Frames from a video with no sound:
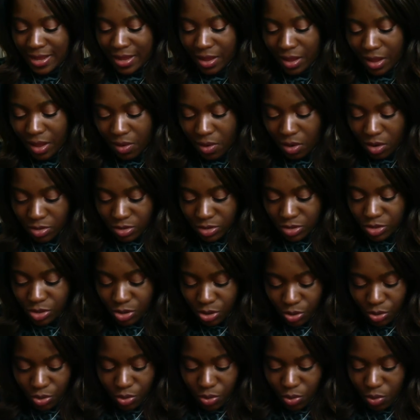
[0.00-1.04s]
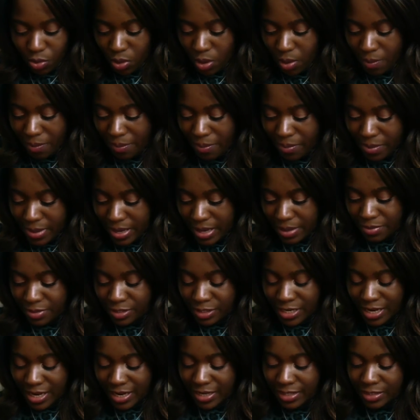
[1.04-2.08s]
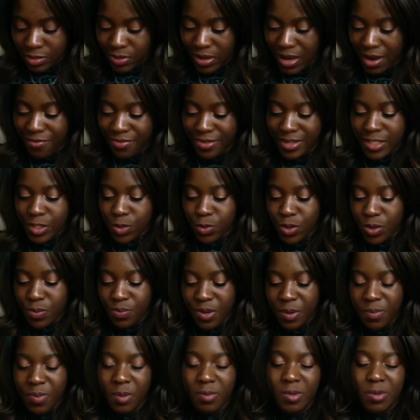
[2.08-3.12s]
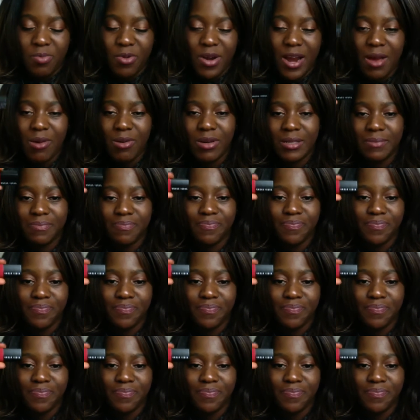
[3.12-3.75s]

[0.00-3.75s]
Going on to lipsticks, we have this one by Bobbi Brown.